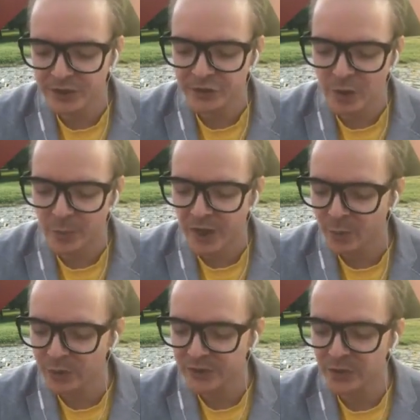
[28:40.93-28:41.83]
wrap it up
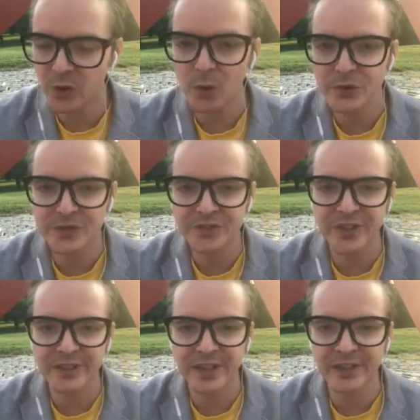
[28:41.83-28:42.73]
with your closers,
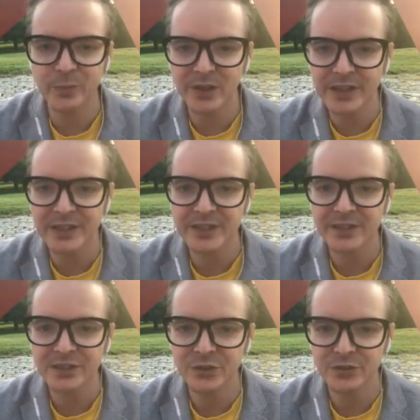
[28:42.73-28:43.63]
and then please